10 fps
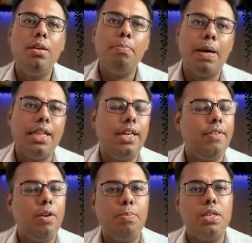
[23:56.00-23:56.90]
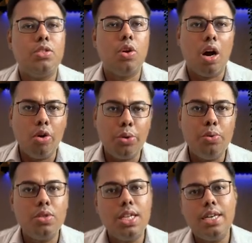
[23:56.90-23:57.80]
Python developers. So how to
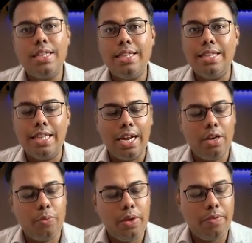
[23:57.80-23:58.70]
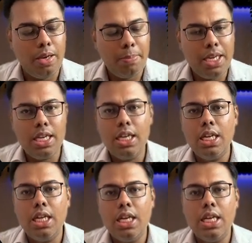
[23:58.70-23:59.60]
use that? That we will be
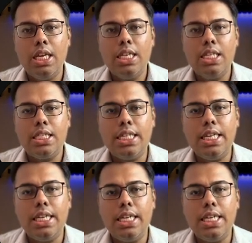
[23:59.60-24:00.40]
seeing in